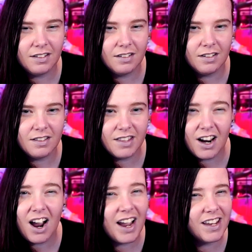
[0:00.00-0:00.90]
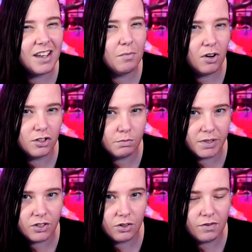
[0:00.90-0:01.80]
that I can possibly
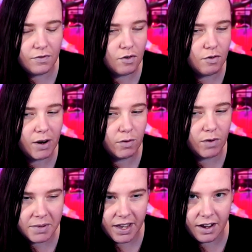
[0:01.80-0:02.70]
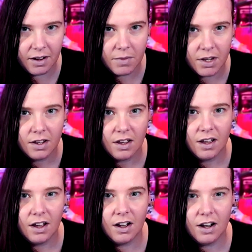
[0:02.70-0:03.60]
do for my webcam.
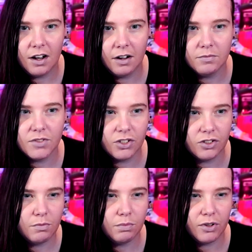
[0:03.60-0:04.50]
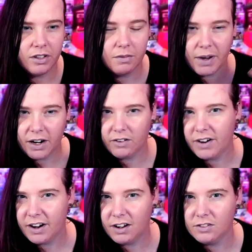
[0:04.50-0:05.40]
Just to blur the
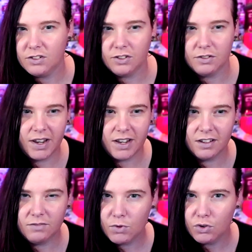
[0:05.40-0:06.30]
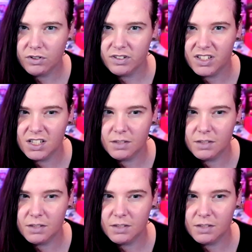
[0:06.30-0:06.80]
background, to make it more crisp,